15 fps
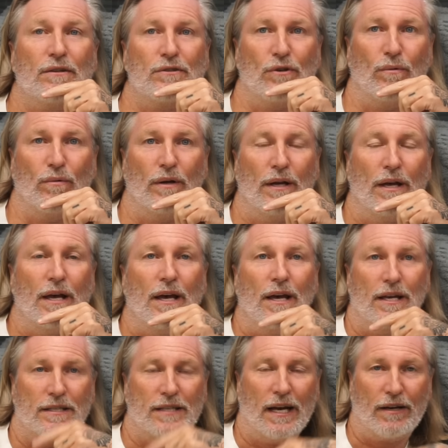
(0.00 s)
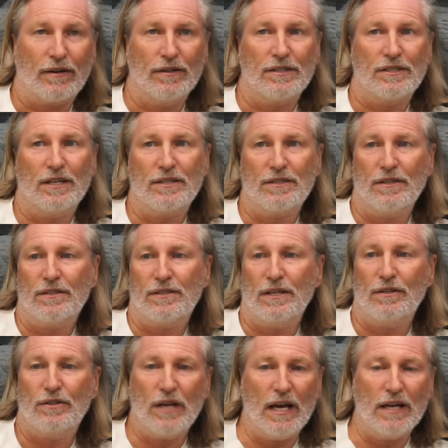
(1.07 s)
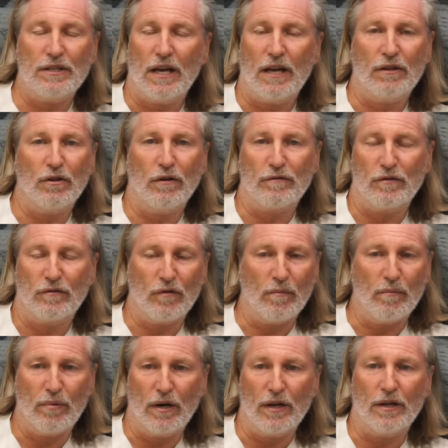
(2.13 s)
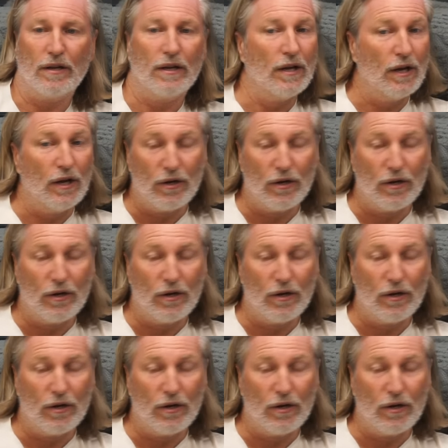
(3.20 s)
So it's that consistency. JJ and Duff have done brilliant.